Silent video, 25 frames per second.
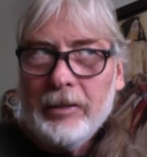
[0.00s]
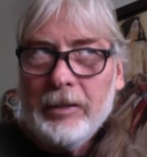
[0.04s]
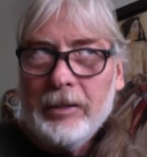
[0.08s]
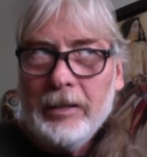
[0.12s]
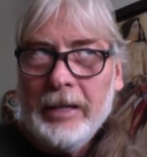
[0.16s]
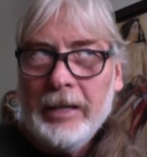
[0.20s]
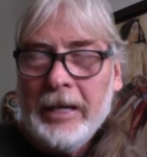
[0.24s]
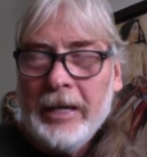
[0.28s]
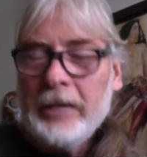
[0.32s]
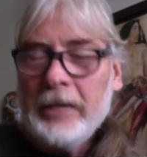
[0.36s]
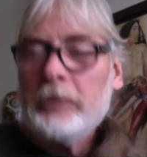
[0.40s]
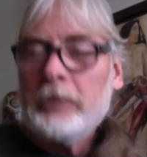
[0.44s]

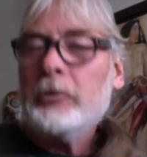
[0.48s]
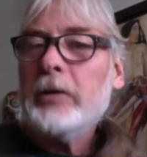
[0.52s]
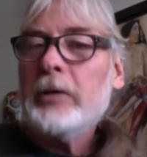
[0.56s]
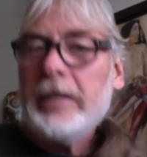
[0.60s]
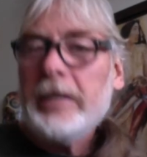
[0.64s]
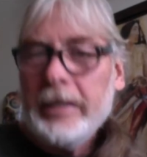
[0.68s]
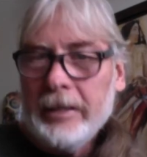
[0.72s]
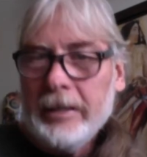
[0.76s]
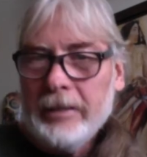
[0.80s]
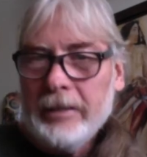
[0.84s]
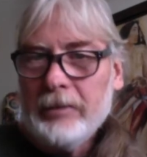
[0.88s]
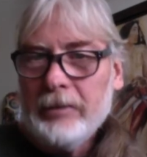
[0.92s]

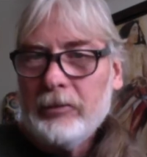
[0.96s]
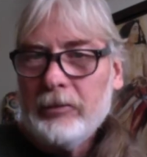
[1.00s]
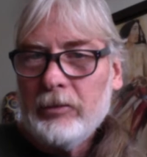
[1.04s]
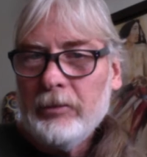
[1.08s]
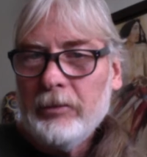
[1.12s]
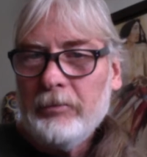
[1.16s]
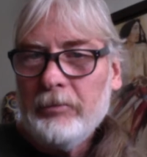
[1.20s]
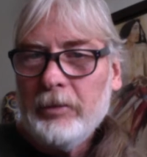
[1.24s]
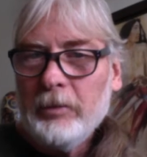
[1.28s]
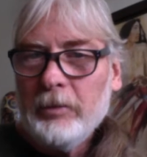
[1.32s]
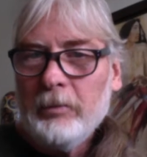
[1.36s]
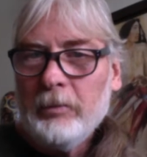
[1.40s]
ingredients,
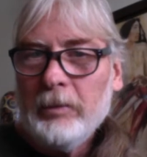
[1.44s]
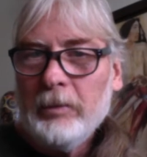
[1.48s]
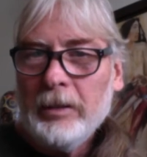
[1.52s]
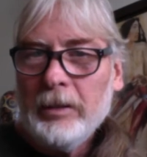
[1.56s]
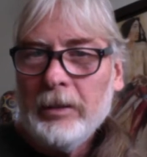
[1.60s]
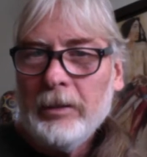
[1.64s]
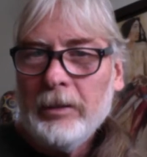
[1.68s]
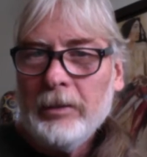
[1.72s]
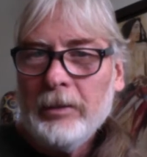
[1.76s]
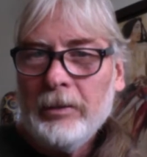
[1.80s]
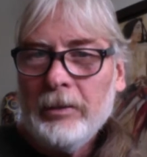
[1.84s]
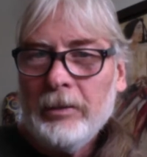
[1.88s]
if you
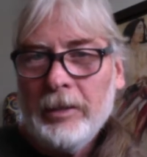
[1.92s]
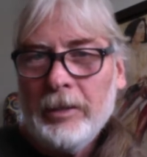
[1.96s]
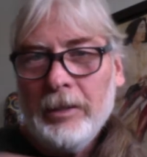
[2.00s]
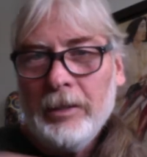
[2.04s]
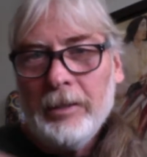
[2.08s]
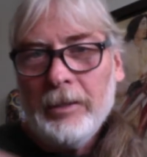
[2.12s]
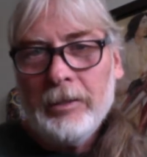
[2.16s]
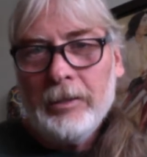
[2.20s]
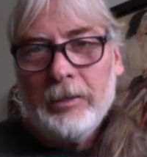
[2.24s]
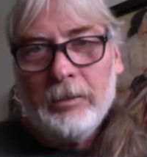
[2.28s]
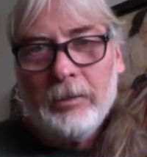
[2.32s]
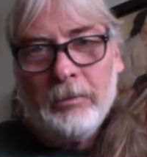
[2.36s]
will,
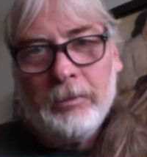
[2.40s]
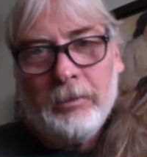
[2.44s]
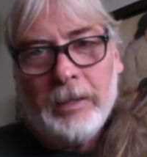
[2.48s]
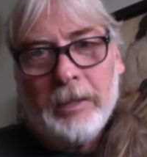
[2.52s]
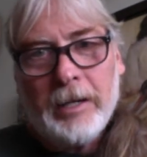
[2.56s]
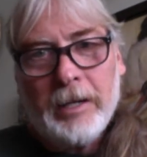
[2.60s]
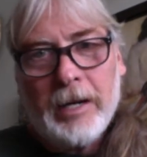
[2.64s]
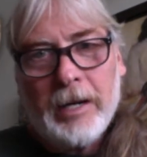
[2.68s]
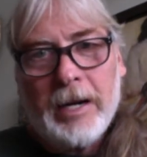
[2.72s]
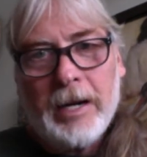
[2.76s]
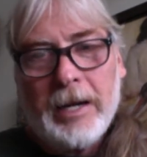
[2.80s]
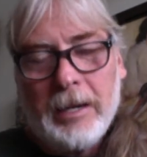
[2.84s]
to
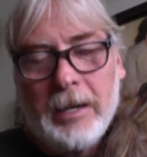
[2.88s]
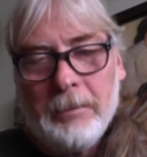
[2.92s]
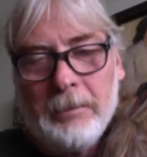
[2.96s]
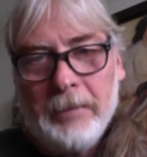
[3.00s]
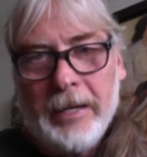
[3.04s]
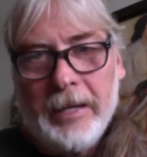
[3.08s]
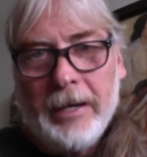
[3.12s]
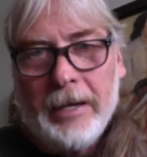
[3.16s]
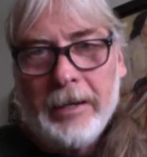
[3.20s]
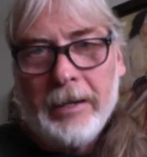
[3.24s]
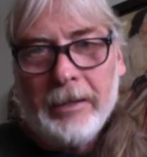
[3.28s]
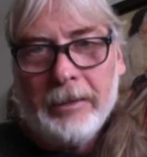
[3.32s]
where I am
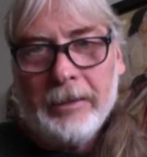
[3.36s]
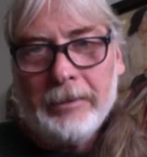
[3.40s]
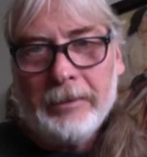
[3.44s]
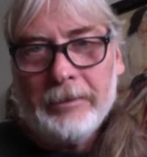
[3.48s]
now.